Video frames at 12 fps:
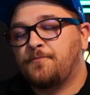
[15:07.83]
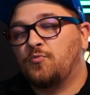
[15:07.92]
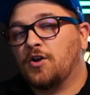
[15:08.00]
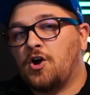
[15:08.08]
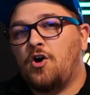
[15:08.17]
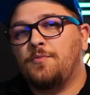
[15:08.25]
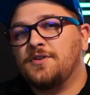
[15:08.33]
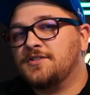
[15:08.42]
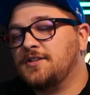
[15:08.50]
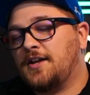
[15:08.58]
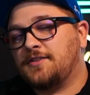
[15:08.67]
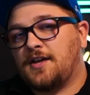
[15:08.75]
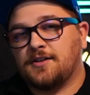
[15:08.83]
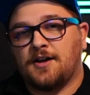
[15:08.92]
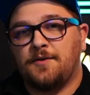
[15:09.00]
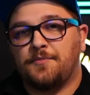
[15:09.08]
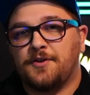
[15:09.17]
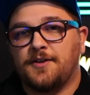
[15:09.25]
Ricoma is not that
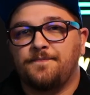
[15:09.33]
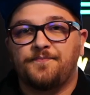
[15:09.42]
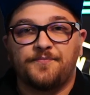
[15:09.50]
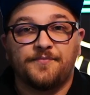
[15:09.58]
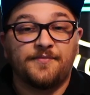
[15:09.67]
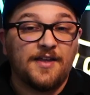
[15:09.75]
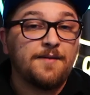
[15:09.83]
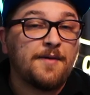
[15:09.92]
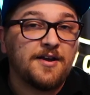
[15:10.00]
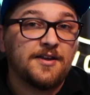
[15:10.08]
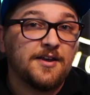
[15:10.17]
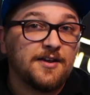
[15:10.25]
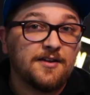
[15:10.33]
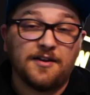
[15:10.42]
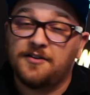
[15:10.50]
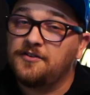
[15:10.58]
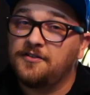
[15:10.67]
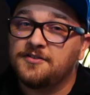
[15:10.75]
company. They might get
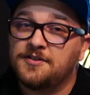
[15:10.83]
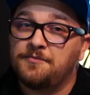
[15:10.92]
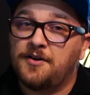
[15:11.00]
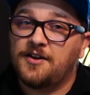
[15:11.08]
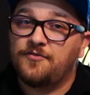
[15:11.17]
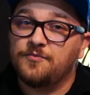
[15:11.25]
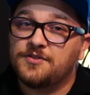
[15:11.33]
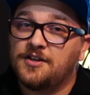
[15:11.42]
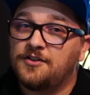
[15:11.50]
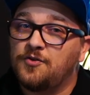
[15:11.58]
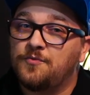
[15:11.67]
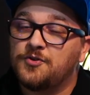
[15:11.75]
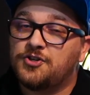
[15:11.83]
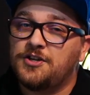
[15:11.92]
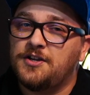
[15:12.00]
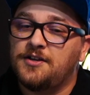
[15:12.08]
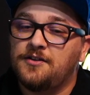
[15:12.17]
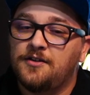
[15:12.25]
some money from selling you a
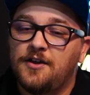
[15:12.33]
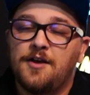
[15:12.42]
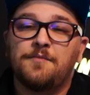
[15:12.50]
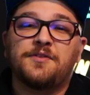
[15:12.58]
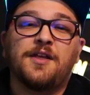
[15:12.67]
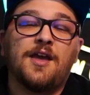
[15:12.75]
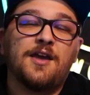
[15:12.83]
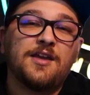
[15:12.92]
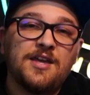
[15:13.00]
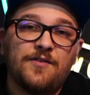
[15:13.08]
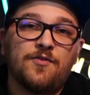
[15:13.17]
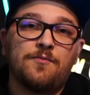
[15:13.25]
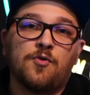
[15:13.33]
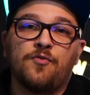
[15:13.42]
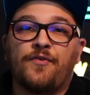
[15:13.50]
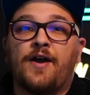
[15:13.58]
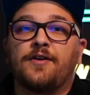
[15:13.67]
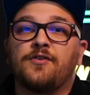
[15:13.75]
machine, but they get even more
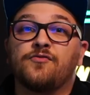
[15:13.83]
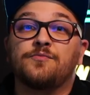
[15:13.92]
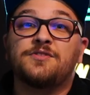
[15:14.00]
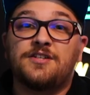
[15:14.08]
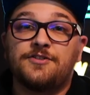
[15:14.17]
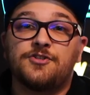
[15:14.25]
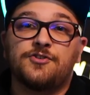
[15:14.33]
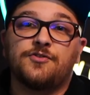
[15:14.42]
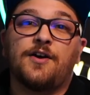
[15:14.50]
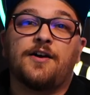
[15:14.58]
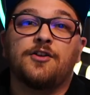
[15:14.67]
value from teaching you how to